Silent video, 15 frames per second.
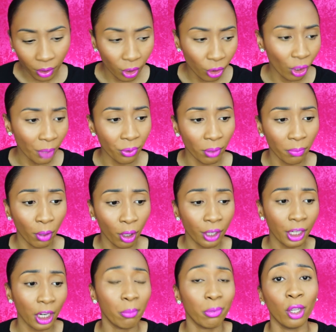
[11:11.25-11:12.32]
description
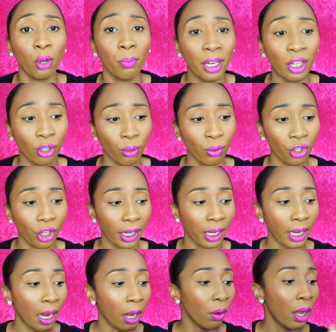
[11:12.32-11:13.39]
bar down below. Make sure you check
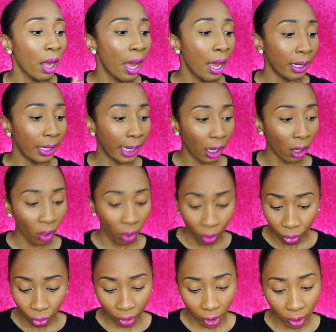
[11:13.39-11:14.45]
it out. Now,
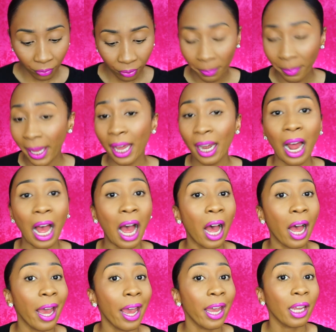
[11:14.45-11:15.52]
straight off the bat,
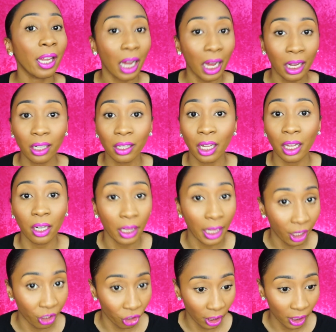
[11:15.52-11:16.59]
I got a lot of
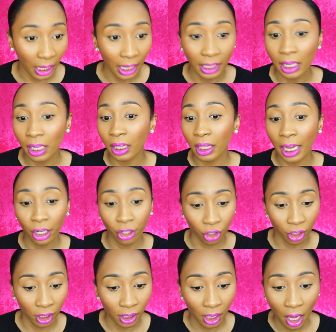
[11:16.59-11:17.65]
lashes. I needed
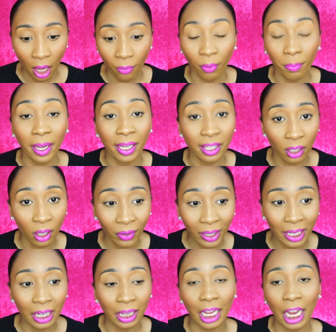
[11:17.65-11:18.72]
lashes for myself. I
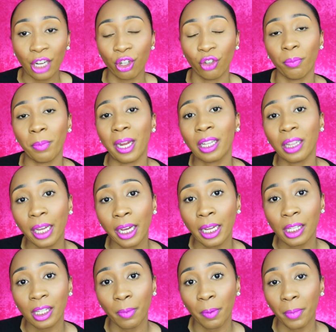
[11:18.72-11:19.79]
needed lashes for my
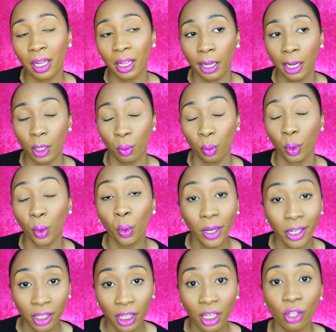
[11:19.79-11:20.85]
clients. Some of my clients were
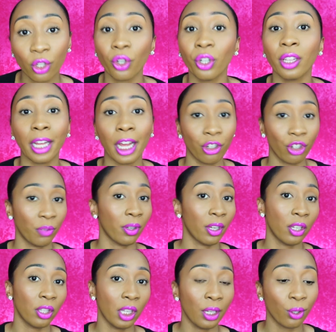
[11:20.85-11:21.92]
requesting certain lashes
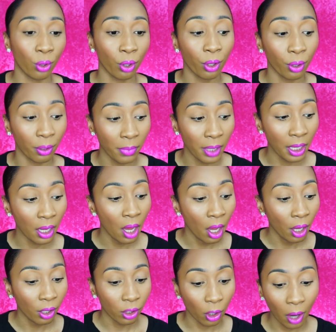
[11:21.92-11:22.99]
because they saw it on me.
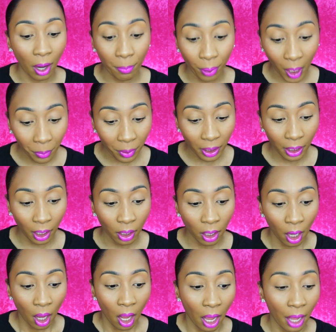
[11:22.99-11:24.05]
So I'm probably not
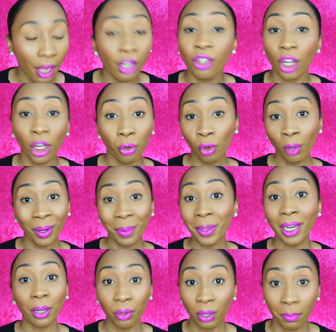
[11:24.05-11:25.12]

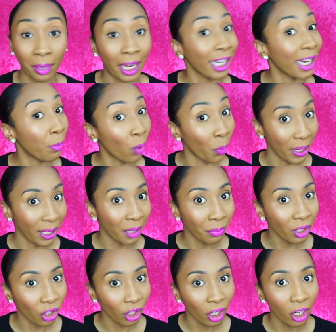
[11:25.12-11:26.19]
going to buy any more
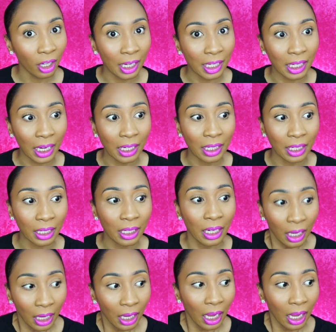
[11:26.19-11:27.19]
makeup this year because I did